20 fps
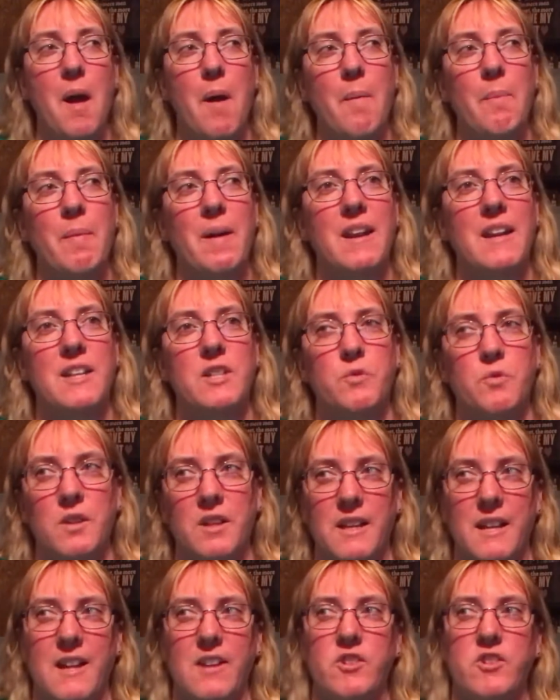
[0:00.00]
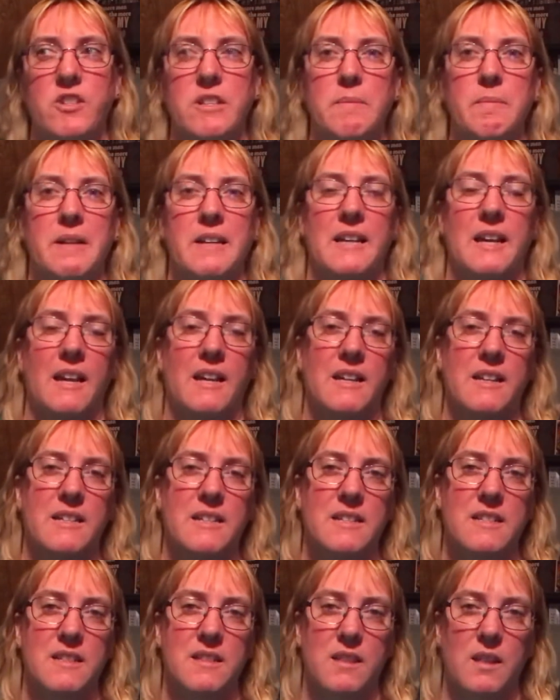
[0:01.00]
but it's really interesting
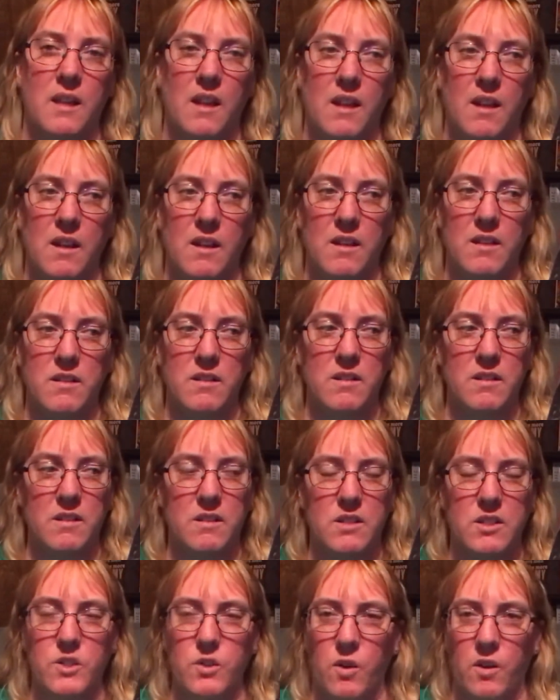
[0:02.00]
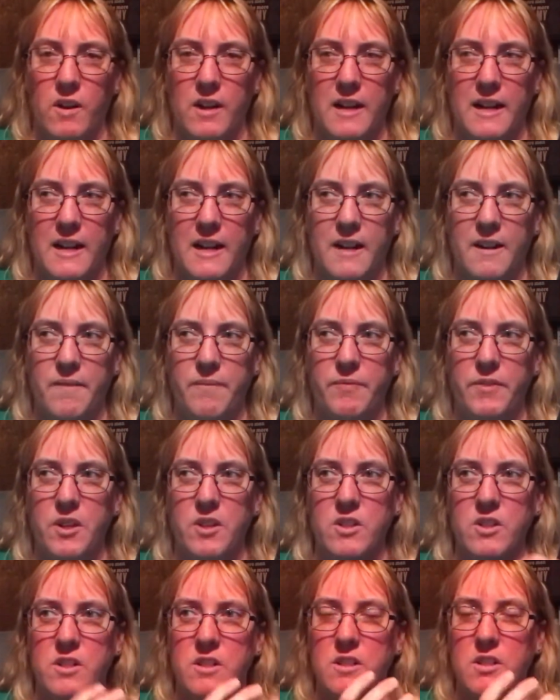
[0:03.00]
because the story,
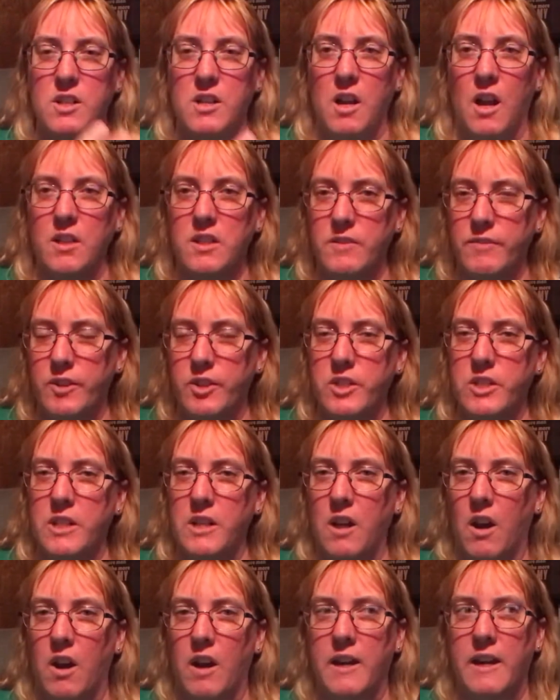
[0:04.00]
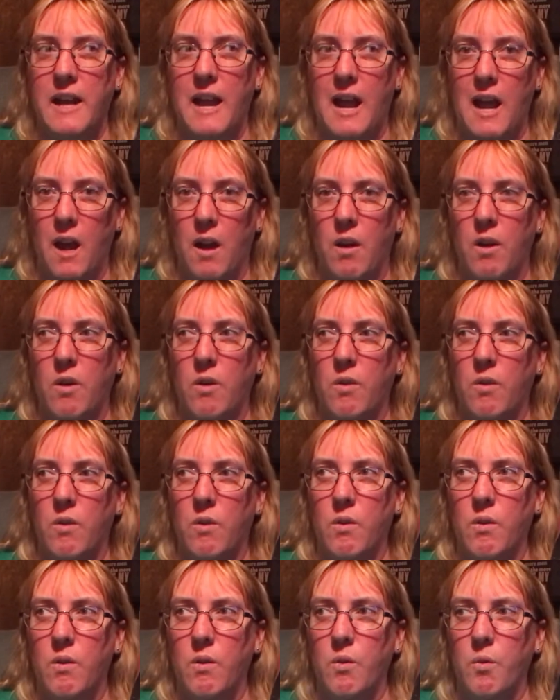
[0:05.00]
there's controversy on
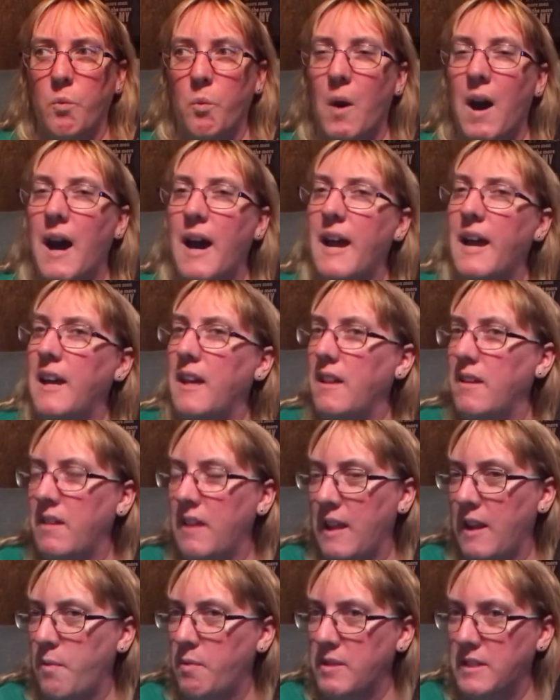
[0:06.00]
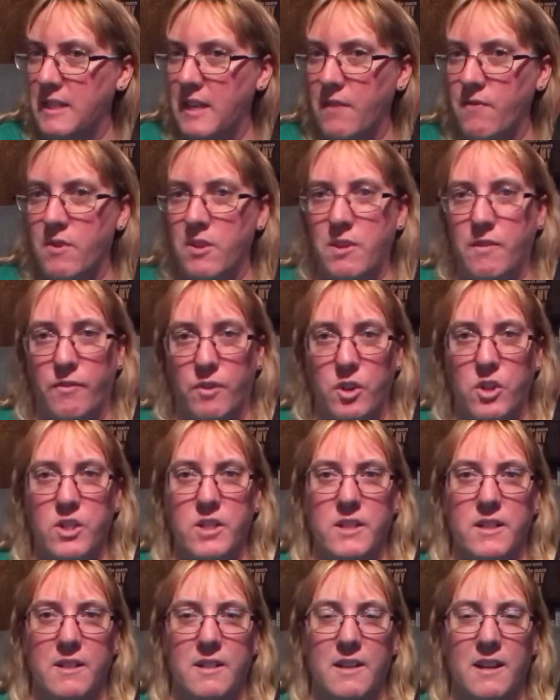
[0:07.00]
why he was given the
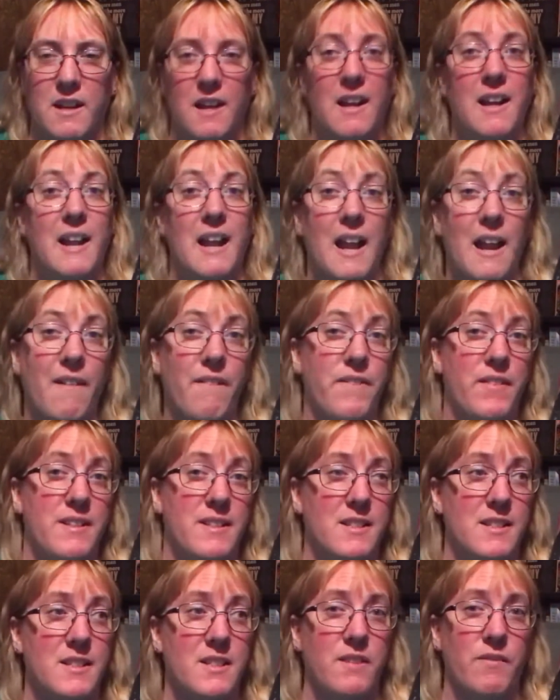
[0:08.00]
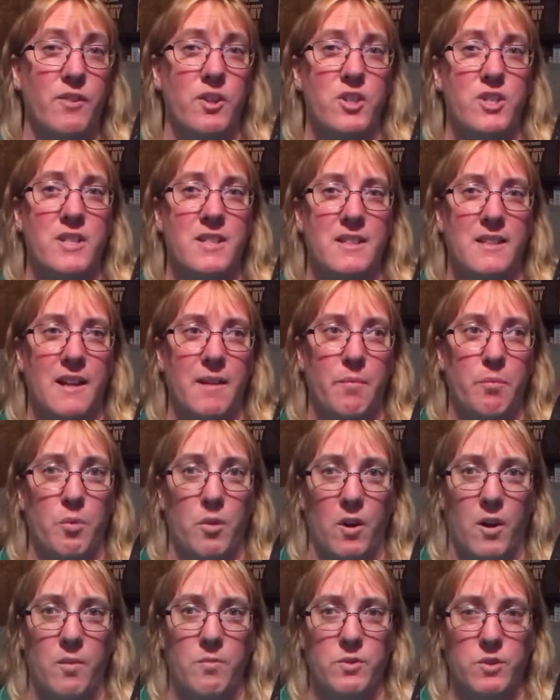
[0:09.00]
version, if this is the version that
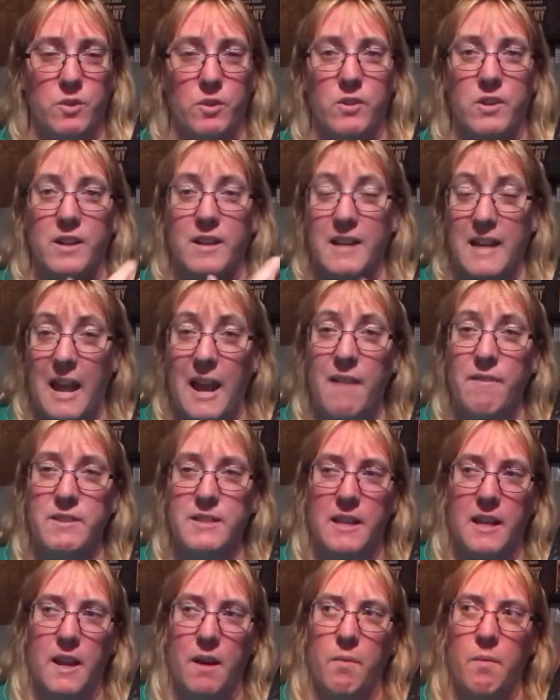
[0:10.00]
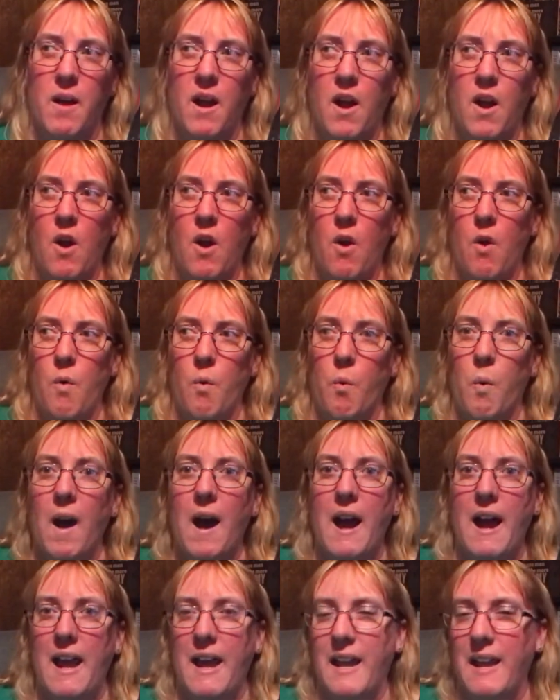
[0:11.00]
Bram Stoker gave to him,
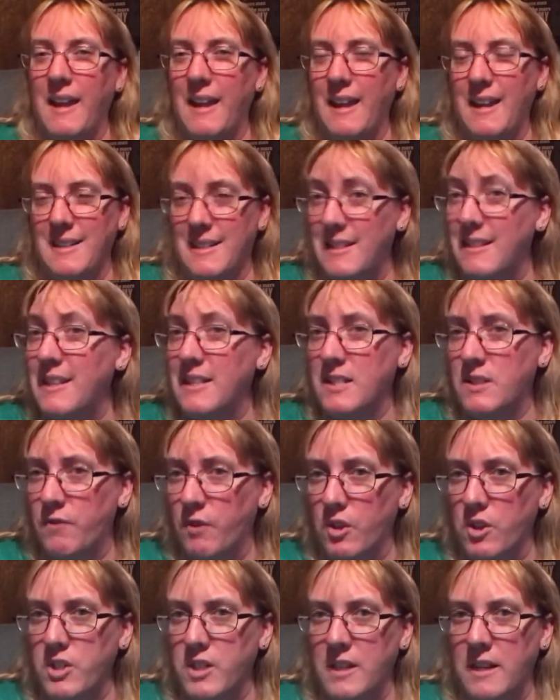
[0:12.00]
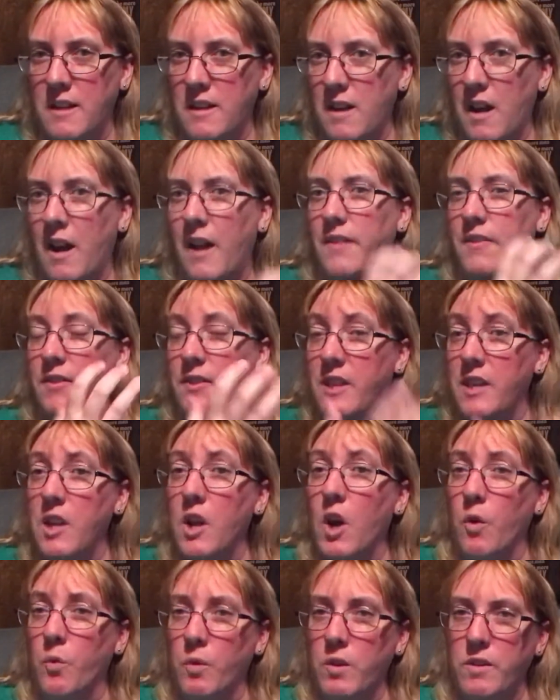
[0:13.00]
why it's this version and not the
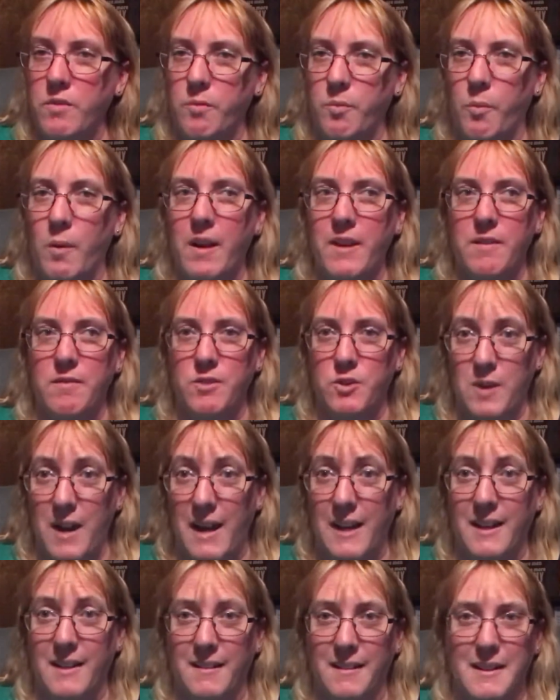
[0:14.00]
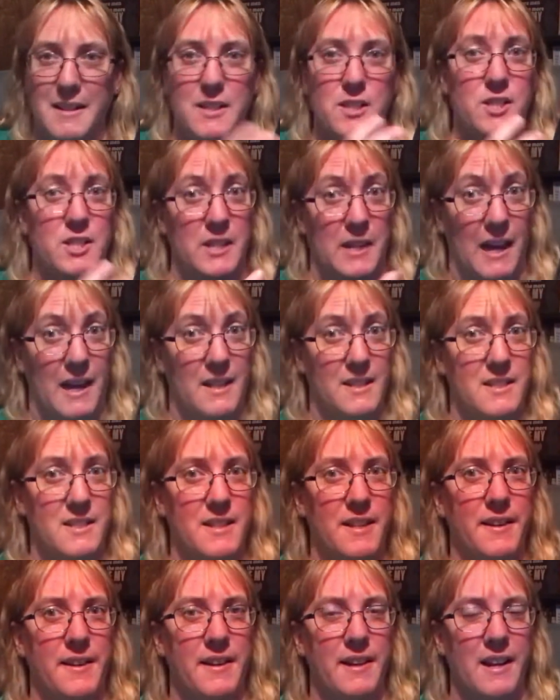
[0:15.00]
what Dracula is to us
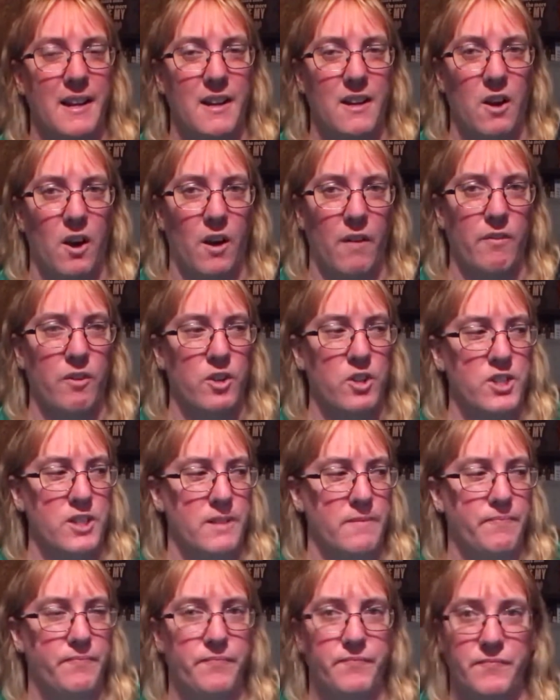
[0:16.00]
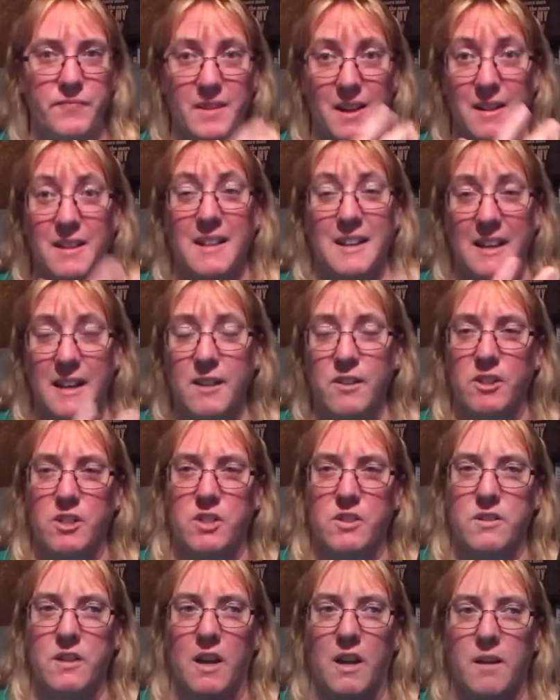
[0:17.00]
in our version, in the
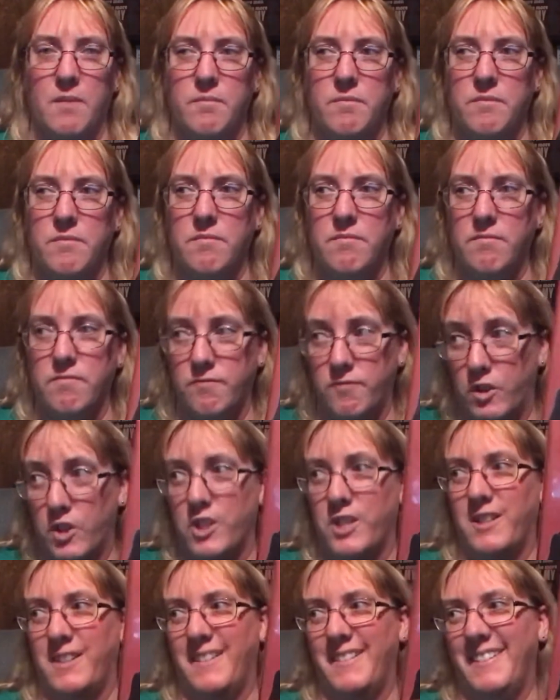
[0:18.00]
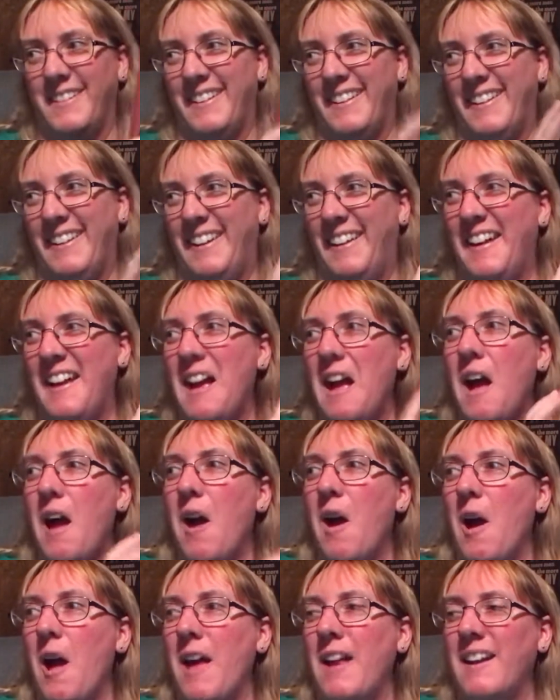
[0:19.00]
English version,
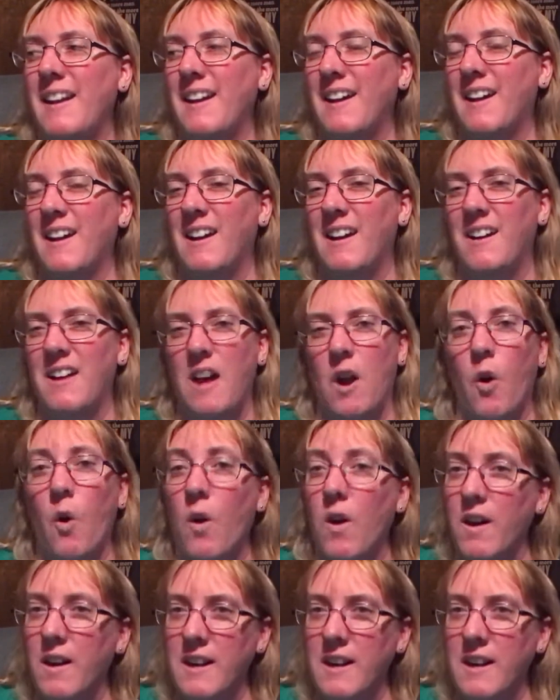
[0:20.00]
and or